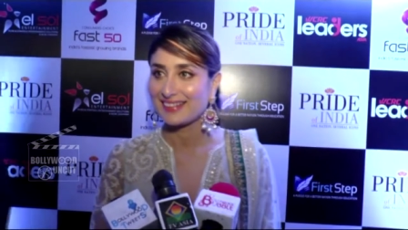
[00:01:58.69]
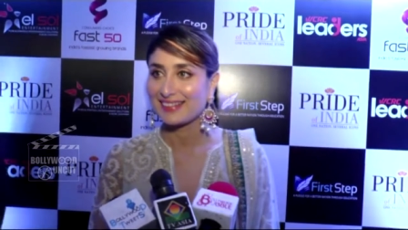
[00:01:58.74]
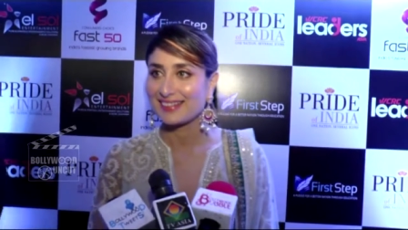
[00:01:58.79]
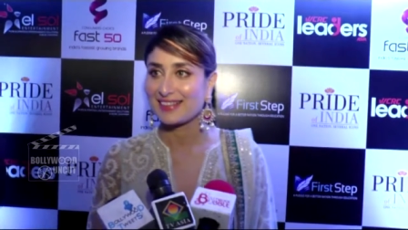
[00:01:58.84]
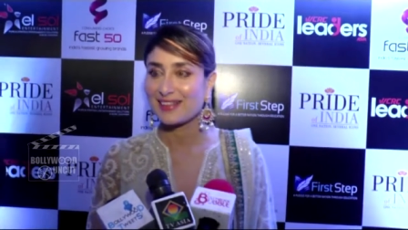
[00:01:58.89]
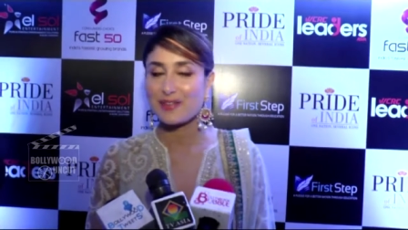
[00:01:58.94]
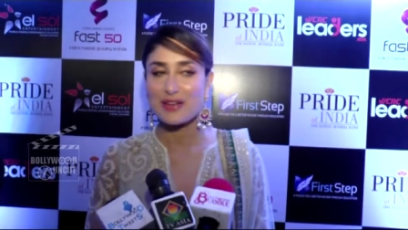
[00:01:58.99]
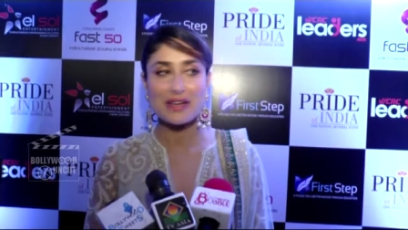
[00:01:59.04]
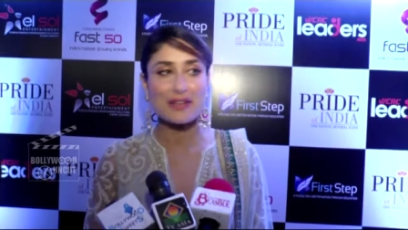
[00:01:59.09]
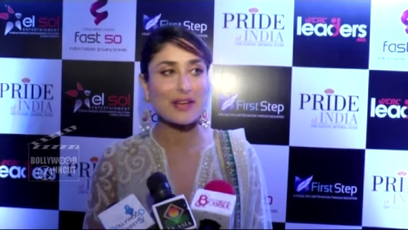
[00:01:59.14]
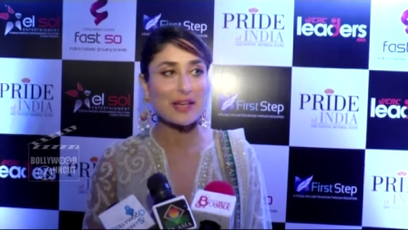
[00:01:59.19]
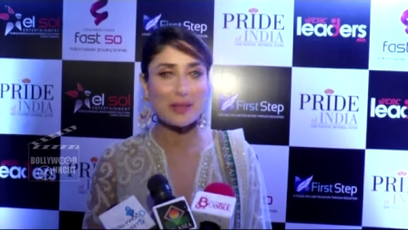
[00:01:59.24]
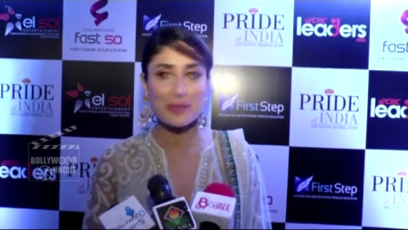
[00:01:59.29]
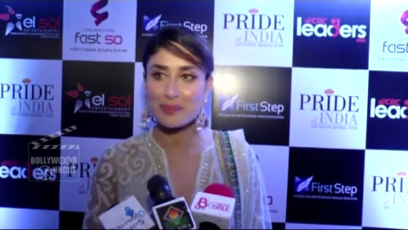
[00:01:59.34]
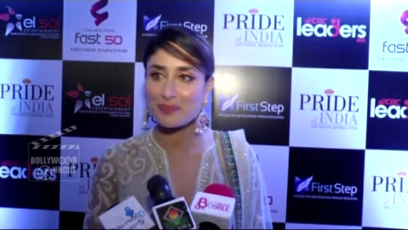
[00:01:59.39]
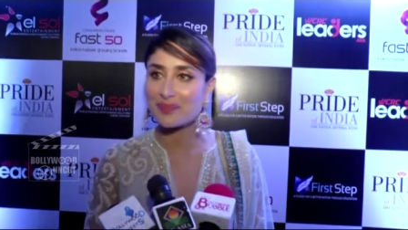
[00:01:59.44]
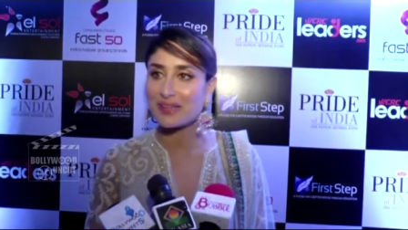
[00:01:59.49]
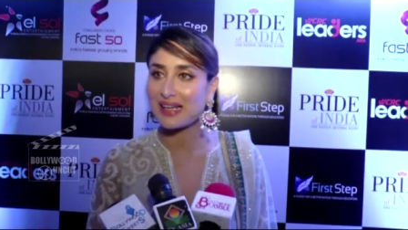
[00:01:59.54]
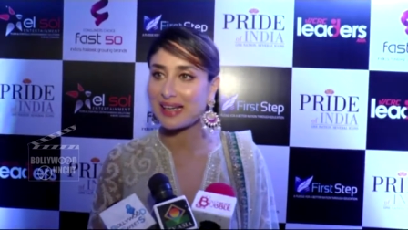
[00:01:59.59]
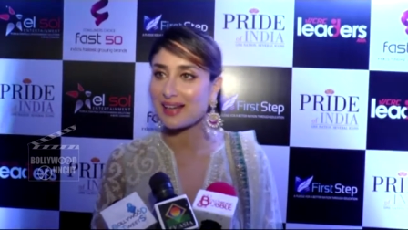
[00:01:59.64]
They're very
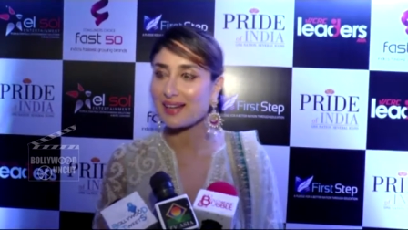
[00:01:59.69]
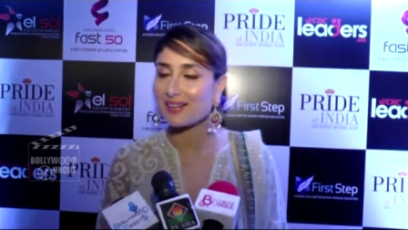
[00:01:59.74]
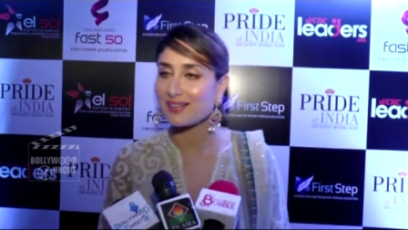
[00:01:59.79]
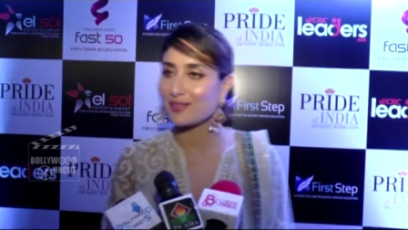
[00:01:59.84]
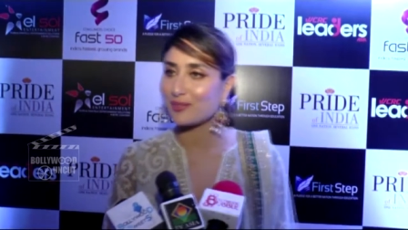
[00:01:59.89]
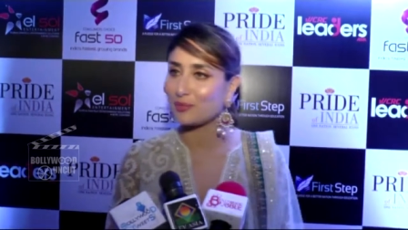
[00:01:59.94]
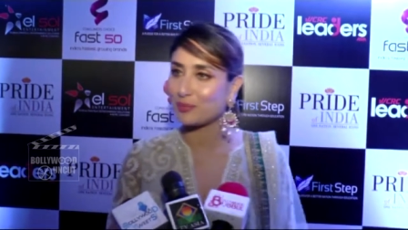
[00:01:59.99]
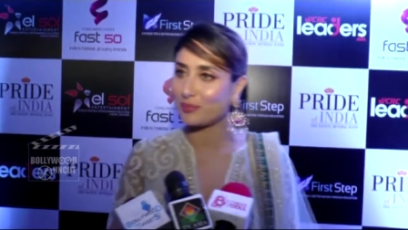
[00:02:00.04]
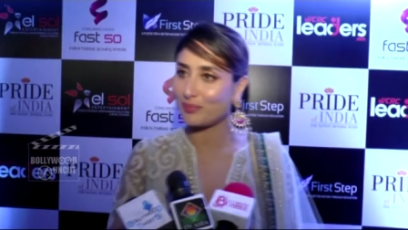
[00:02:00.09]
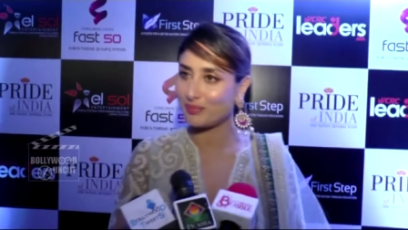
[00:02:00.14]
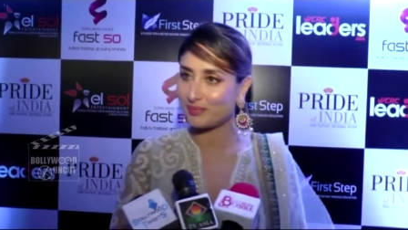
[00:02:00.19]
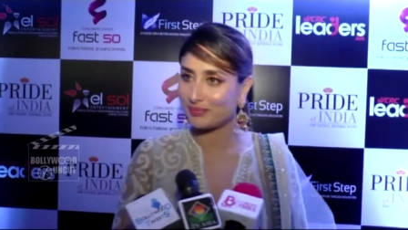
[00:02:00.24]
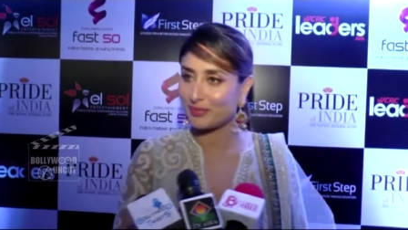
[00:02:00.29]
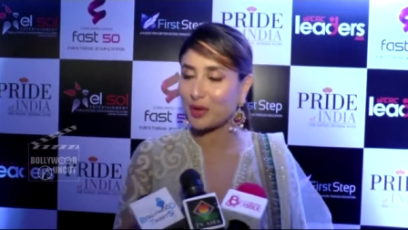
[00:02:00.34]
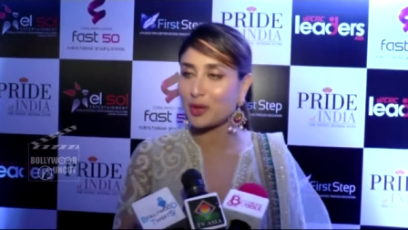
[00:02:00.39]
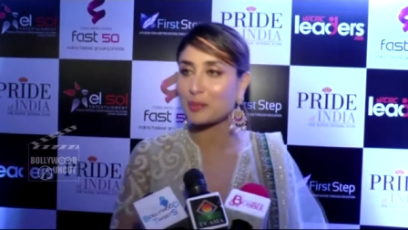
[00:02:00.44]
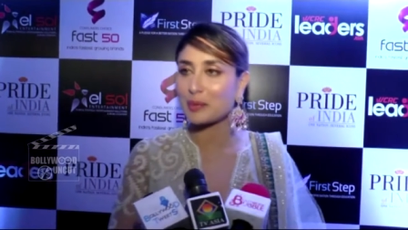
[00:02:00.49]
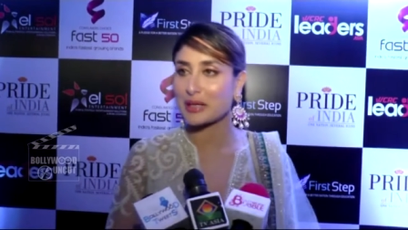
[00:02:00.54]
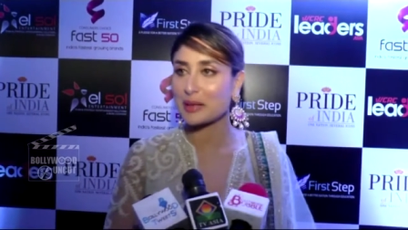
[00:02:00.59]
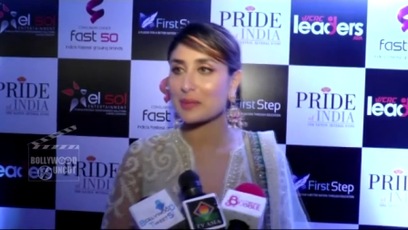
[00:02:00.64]
big
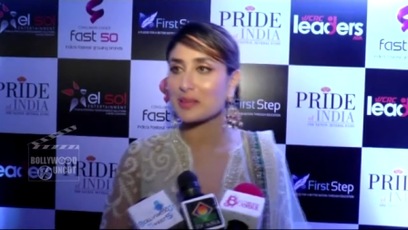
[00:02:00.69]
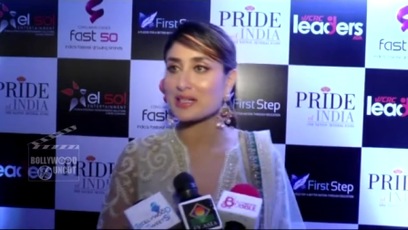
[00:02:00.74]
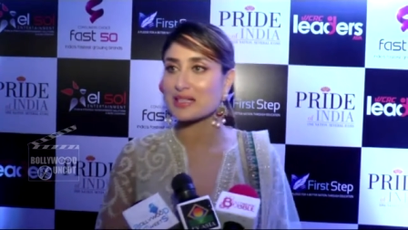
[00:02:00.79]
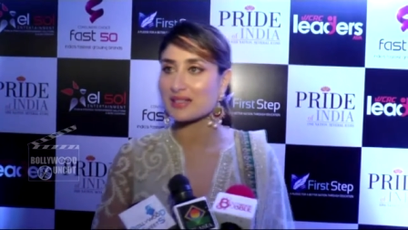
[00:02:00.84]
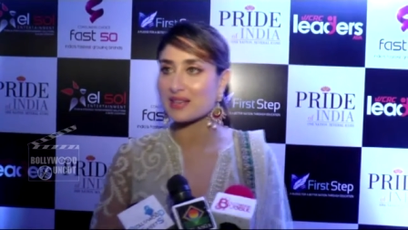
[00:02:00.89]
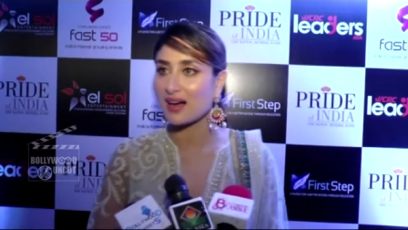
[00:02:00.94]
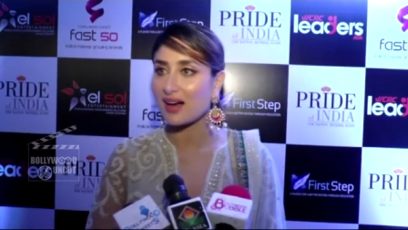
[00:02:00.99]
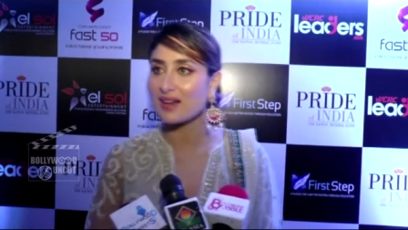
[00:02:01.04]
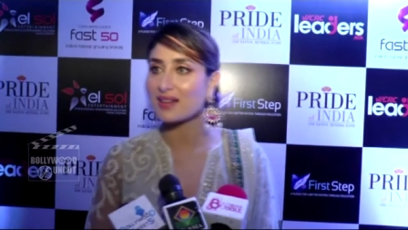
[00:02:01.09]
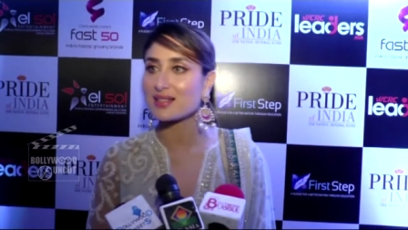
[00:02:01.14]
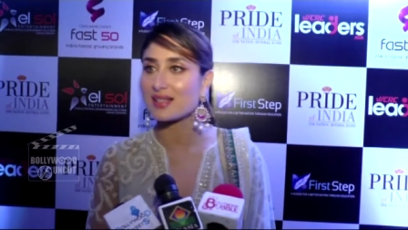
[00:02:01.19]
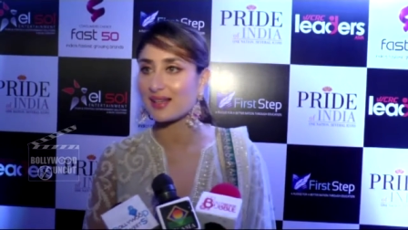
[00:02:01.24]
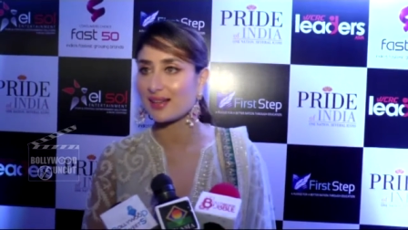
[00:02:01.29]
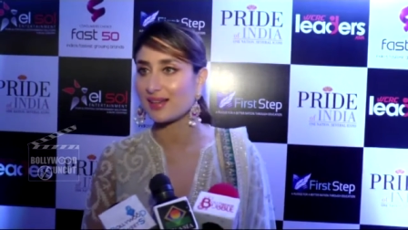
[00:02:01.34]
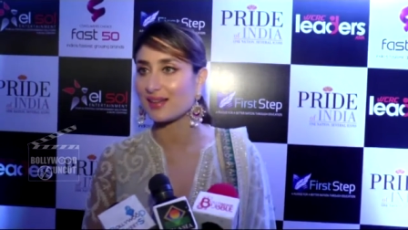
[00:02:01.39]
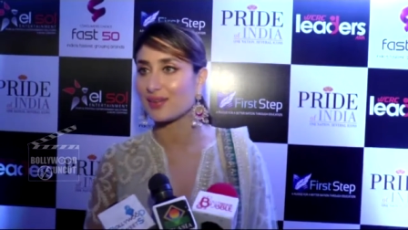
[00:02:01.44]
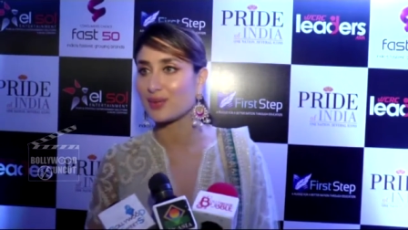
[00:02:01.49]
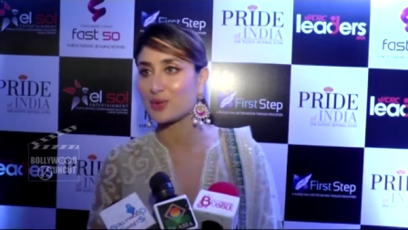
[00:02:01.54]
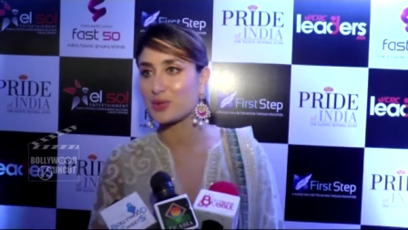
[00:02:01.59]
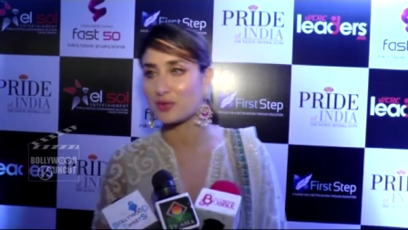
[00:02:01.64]
stars
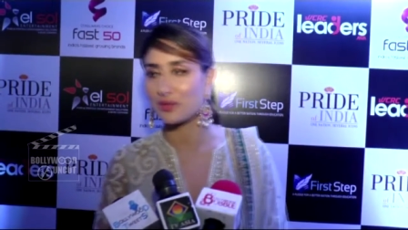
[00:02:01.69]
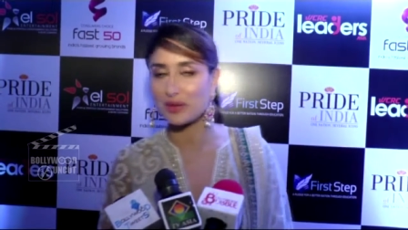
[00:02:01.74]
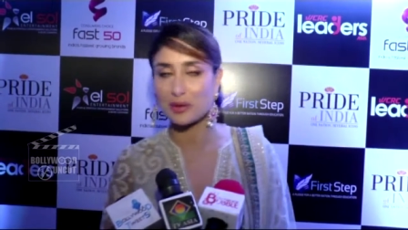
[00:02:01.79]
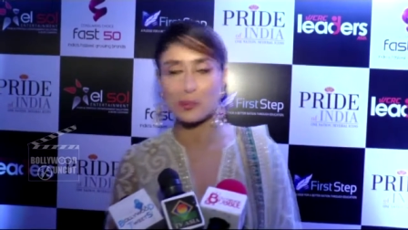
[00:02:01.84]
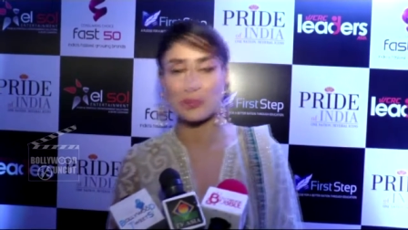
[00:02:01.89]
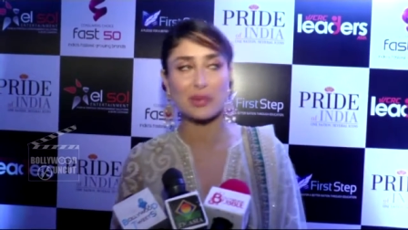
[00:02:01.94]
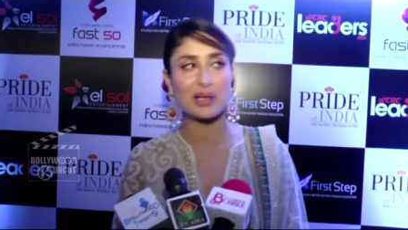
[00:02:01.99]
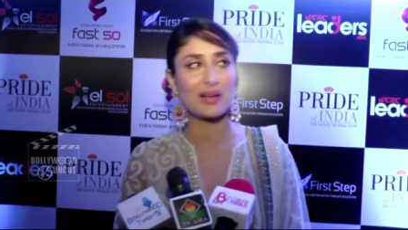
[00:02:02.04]
in that film.